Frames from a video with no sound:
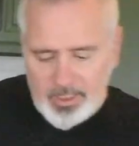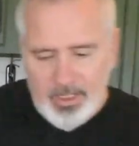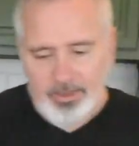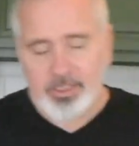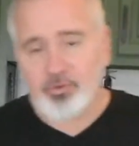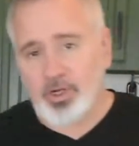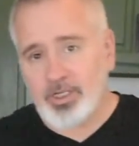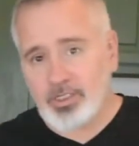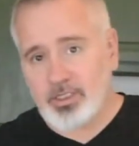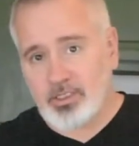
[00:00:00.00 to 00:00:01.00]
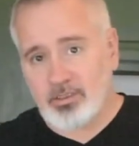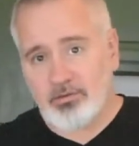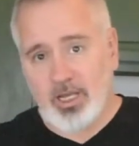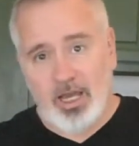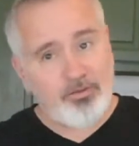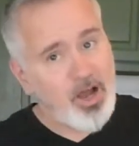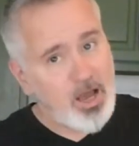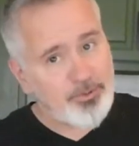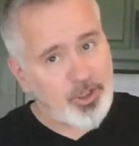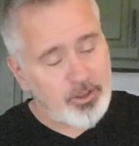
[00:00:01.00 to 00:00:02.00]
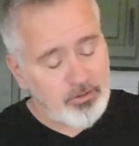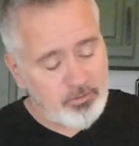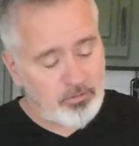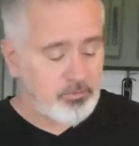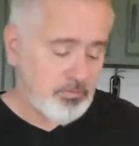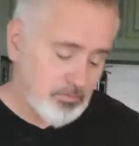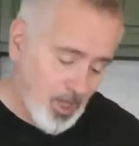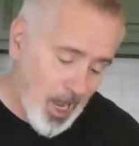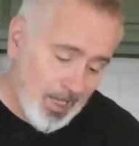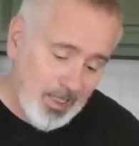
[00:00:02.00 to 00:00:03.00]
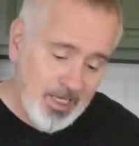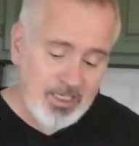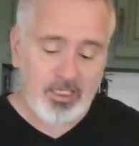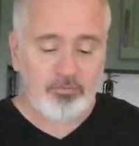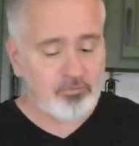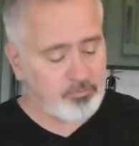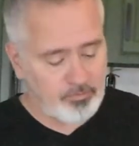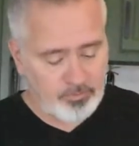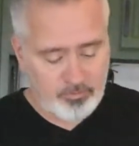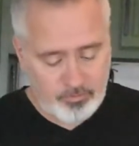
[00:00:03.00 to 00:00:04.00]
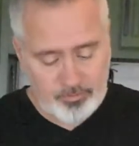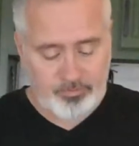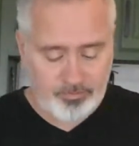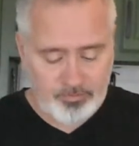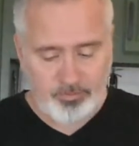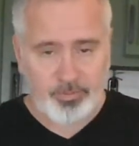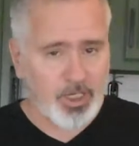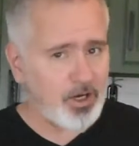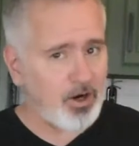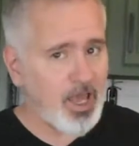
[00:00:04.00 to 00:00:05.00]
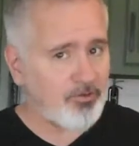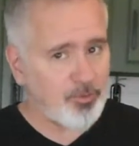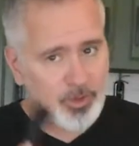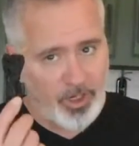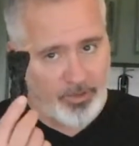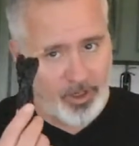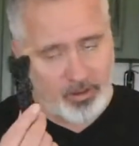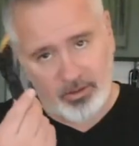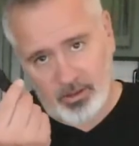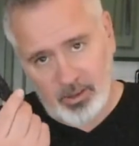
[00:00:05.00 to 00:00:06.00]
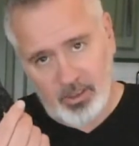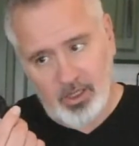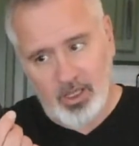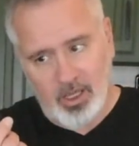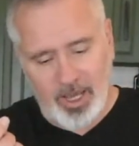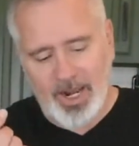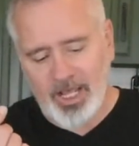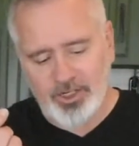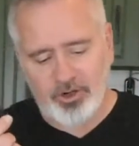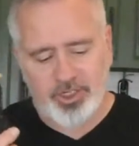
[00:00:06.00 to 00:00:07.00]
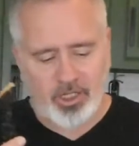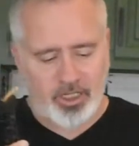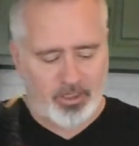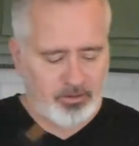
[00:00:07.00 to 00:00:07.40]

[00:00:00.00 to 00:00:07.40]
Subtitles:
This one is kind of optional. I like it, but you don't have to put it in there. And Ancho Chili.